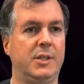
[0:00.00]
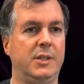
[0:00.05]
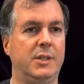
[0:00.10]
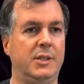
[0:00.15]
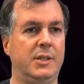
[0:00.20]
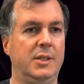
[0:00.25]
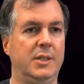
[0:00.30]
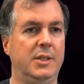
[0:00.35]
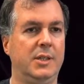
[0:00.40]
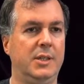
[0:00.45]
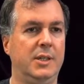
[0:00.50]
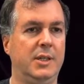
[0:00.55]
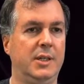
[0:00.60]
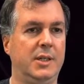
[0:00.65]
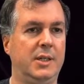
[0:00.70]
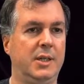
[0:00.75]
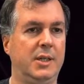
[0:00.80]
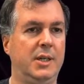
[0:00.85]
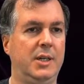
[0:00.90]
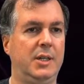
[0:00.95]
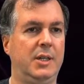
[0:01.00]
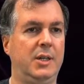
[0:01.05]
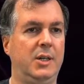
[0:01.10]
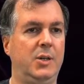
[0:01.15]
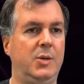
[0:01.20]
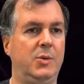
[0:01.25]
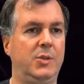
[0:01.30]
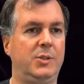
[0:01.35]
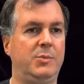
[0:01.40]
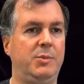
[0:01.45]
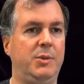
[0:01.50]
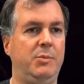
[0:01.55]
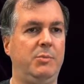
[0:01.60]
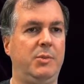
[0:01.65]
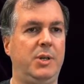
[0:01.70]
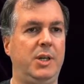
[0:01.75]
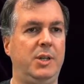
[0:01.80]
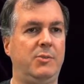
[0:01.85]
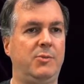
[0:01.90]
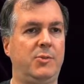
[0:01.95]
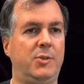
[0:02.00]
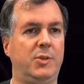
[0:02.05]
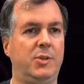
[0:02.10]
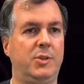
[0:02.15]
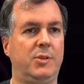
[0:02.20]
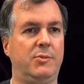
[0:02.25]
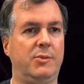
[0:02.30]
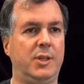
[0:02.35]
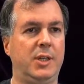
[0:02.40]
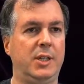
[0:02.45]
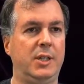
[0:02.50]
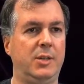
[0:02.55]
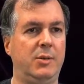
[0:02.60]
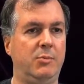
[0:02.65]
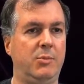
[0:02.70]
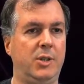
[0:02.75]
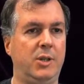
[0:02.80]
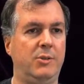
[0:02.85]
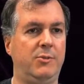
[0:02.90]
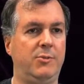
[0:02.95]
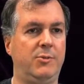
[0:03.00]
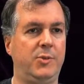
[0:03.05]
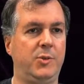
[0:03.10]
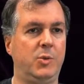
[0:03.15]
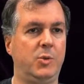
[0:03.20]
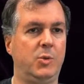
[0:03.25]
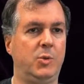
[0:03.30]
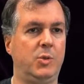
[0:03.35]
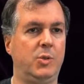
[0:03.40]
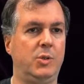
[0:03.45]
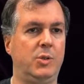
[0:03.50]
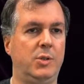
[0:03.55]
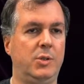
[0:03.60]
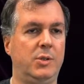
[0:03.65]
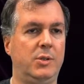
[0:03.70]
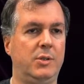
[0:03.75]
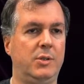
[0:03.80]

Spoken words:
And I gotta always be mindful of getting my fuel.